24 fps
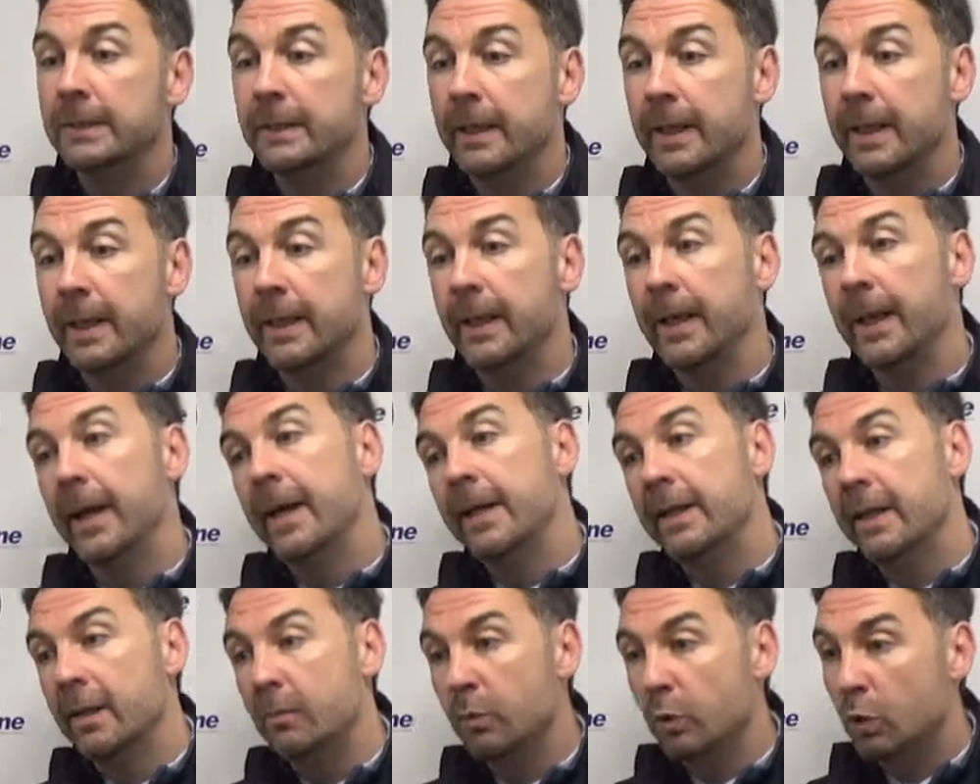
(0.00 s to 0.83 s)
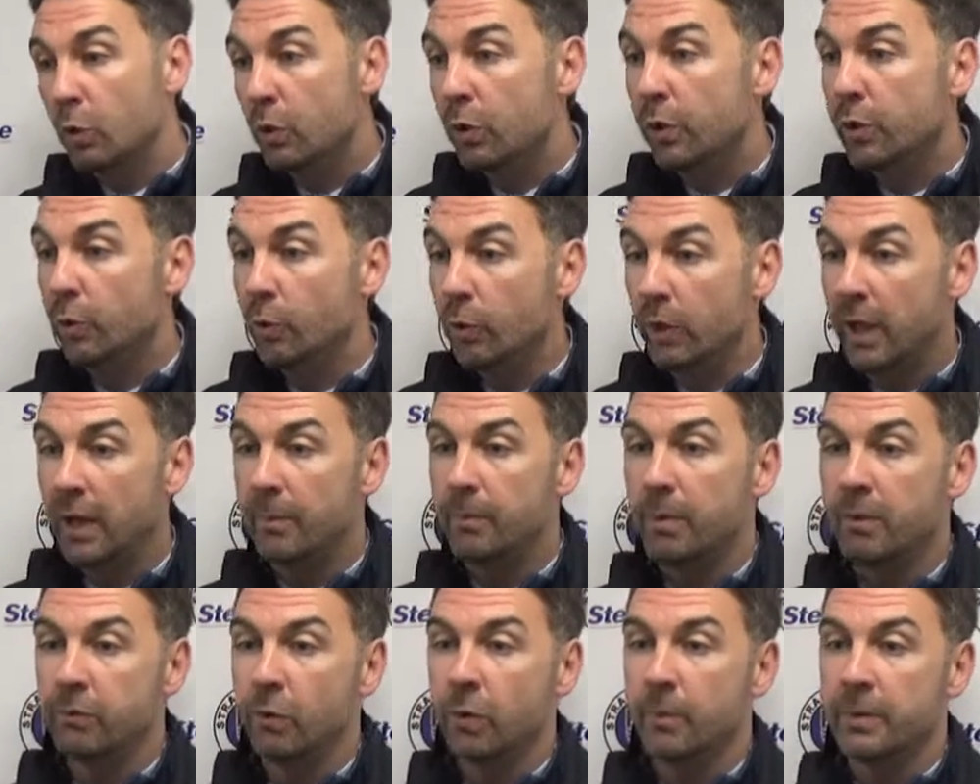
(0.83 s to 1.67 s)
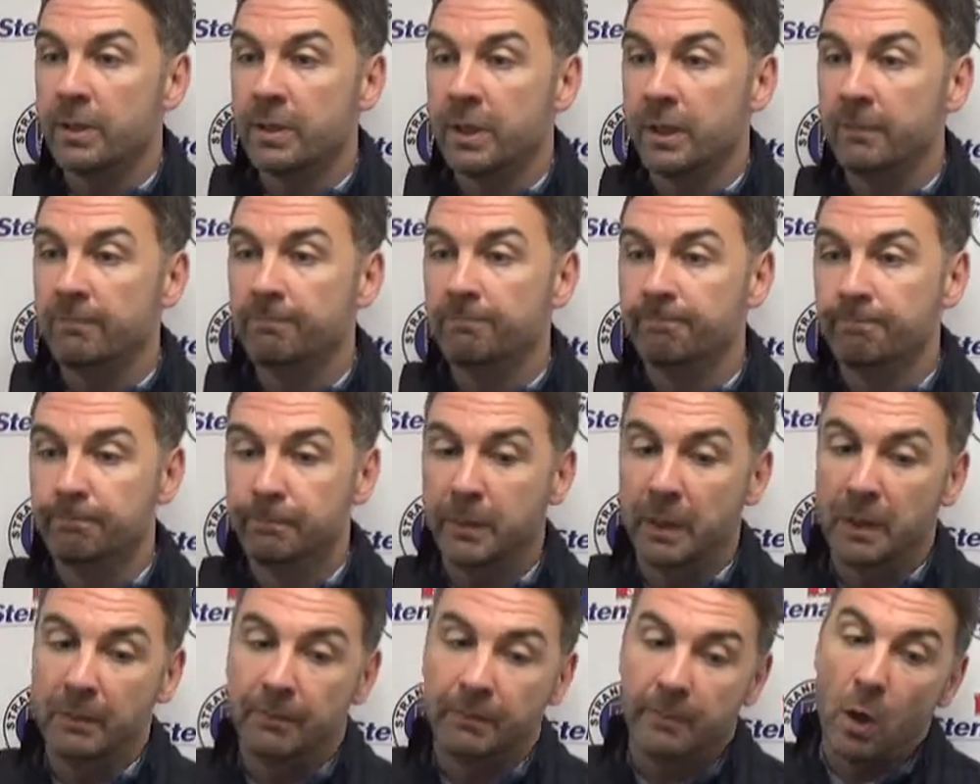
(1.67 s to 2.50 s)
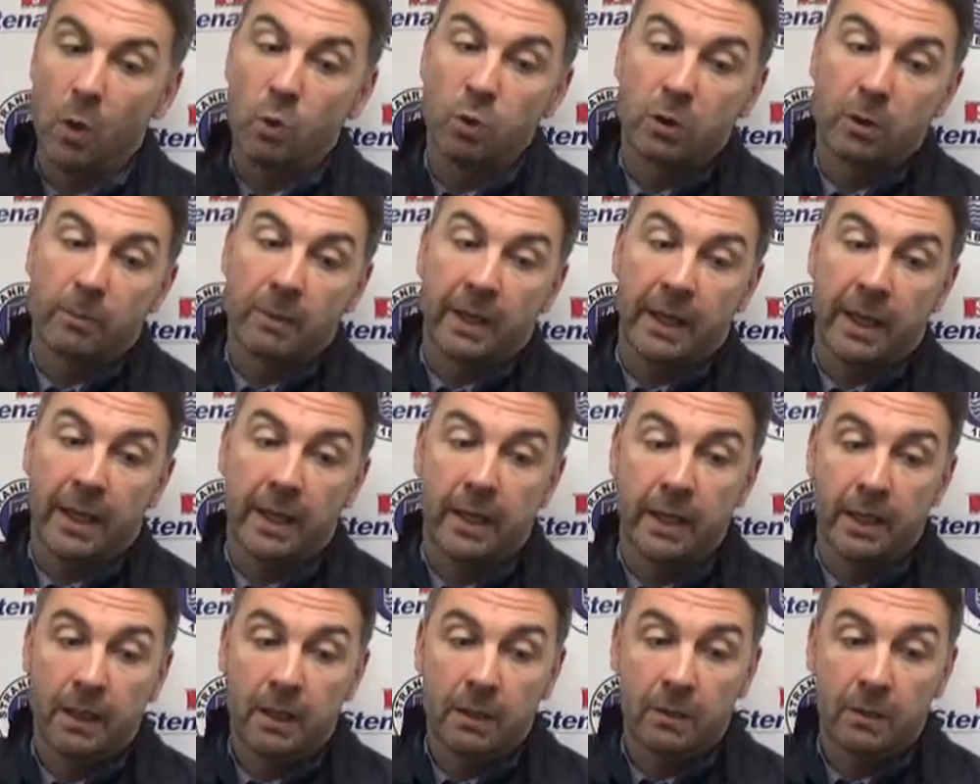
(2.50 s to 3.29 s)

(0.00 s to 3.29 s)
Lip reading: and then we're going through that performance in. But ultimately,